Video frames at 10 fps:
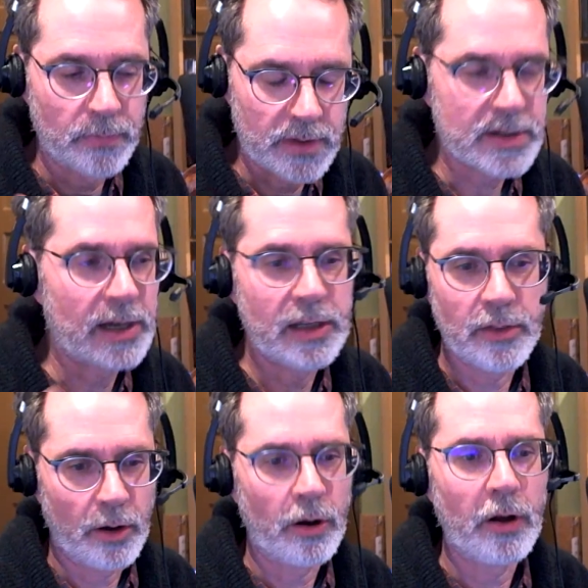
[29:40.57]
This idea
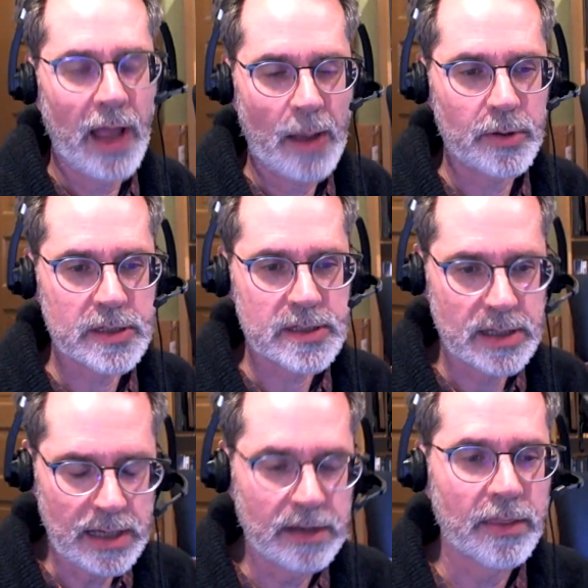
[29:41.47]
that it all happens
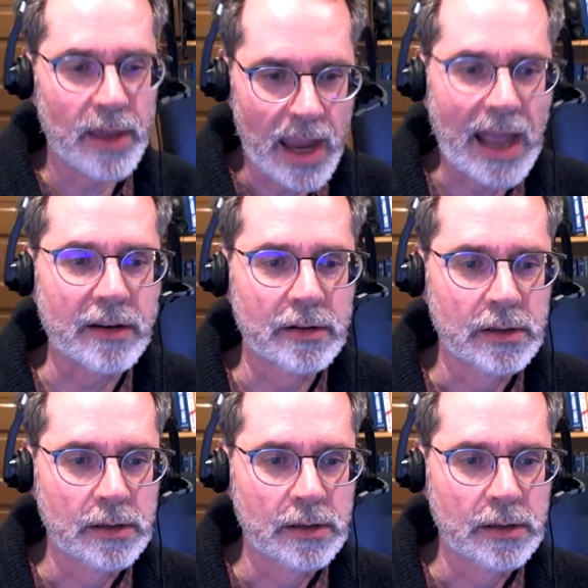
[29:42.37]
in the head.